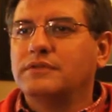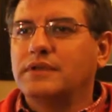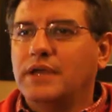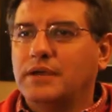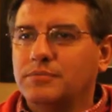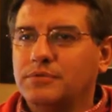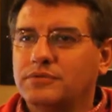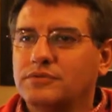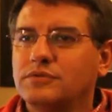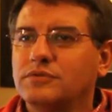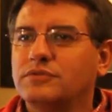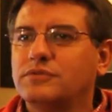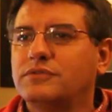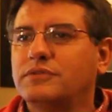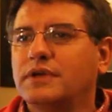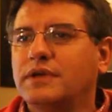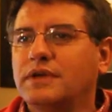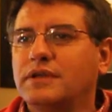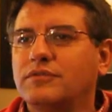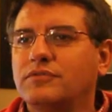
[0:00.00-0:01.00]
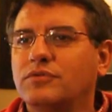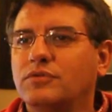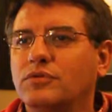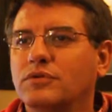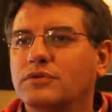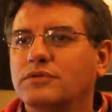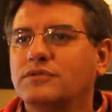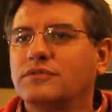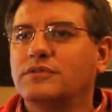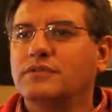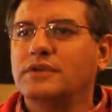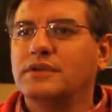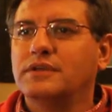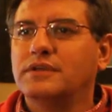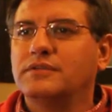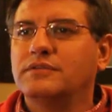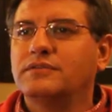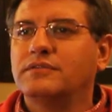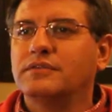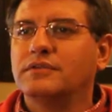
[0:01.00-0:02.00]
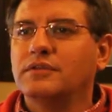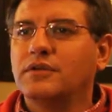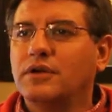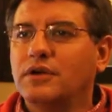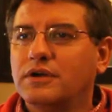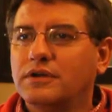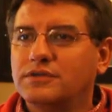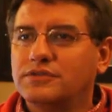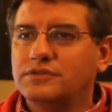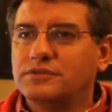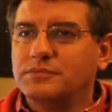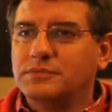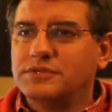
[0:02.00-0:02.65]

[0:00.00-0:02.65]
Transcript: Campus Crusade, of course, is a large